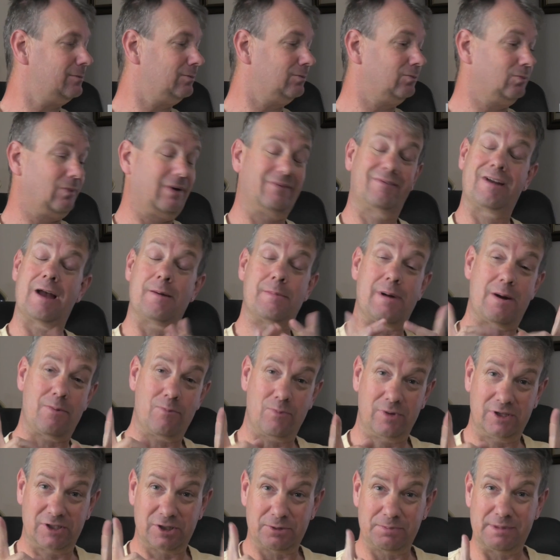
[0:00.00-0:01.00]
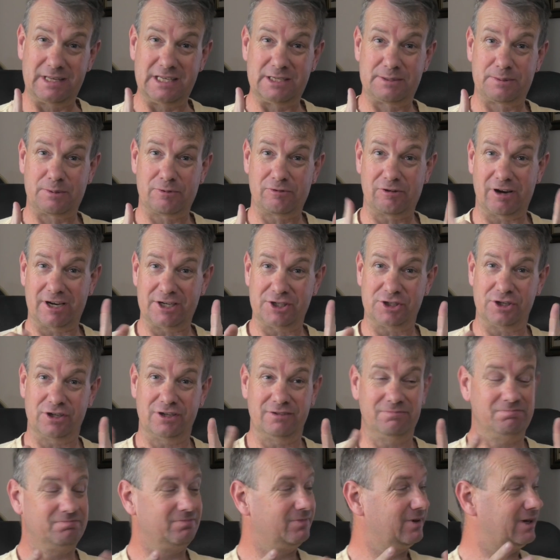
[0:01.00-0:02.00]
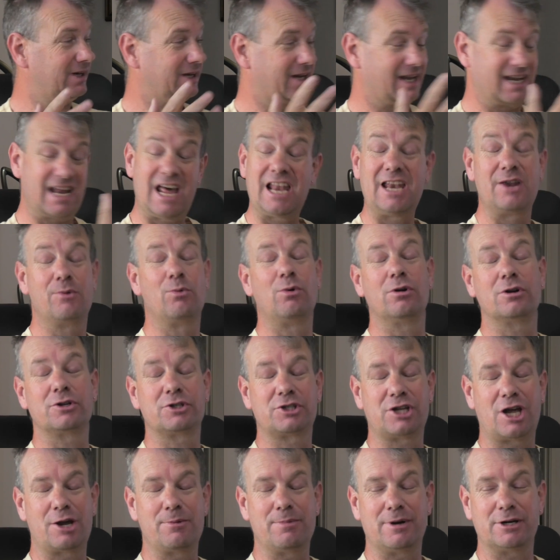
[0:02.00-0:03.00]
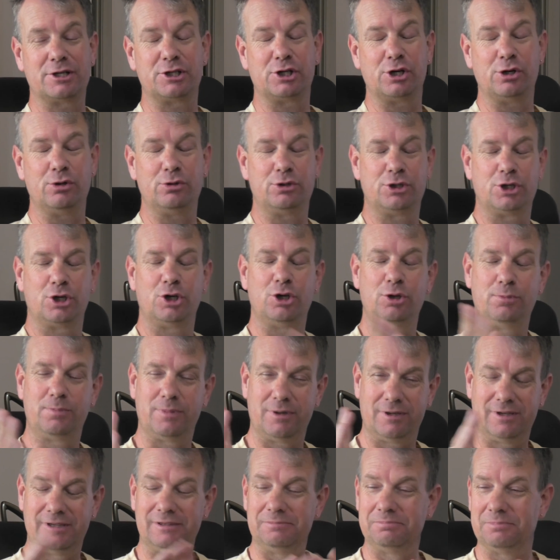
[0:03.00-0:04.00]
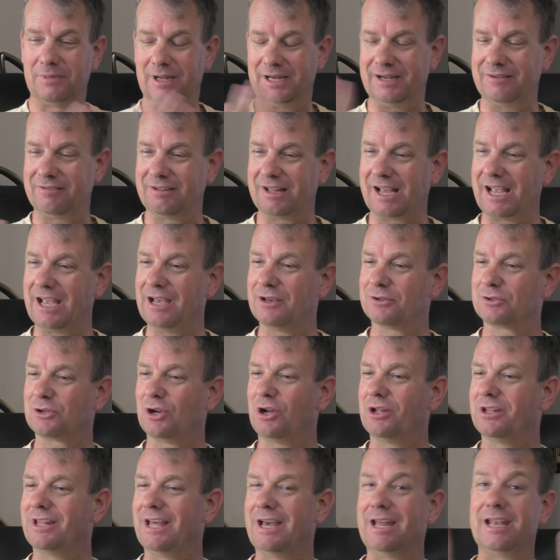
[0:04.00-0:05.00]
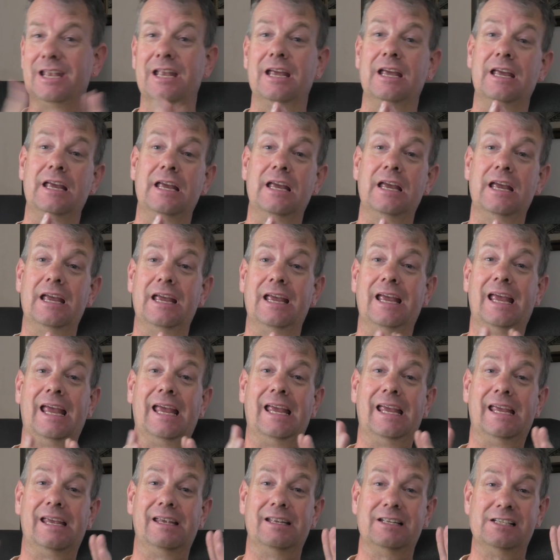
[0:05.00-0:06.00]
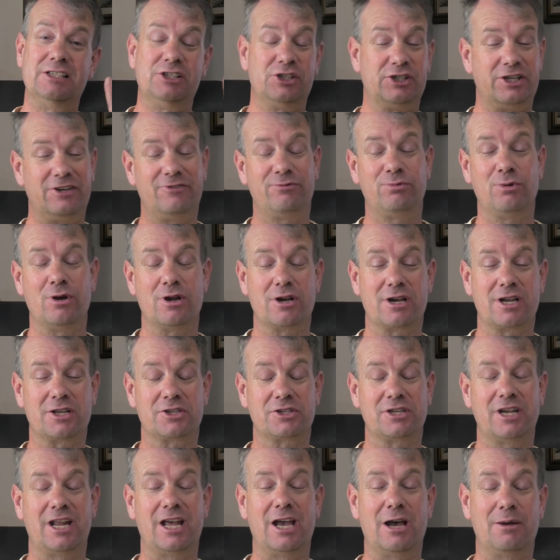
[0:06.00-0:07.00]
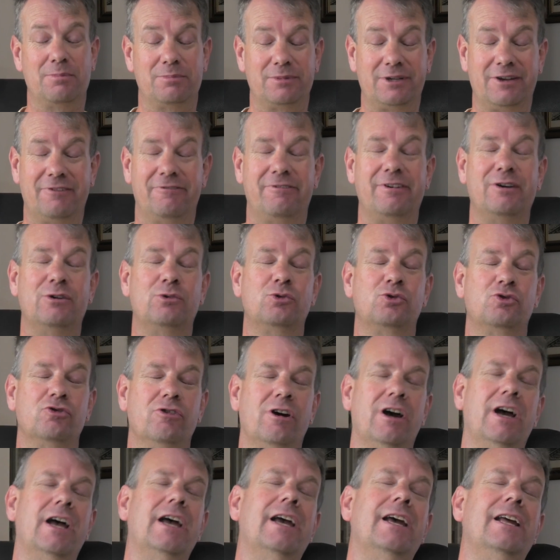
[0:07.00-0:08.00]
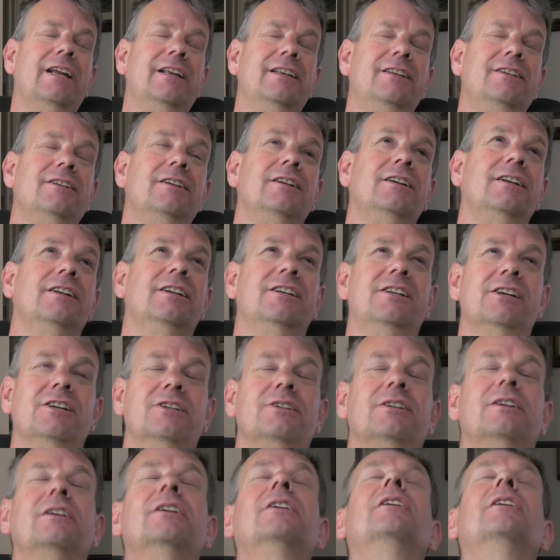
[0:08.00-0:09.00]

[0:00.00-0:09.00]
We've come up with some inspiration. You can only watch so much YouTube and everything else like that. Shift work doesn't help, you feel drained and just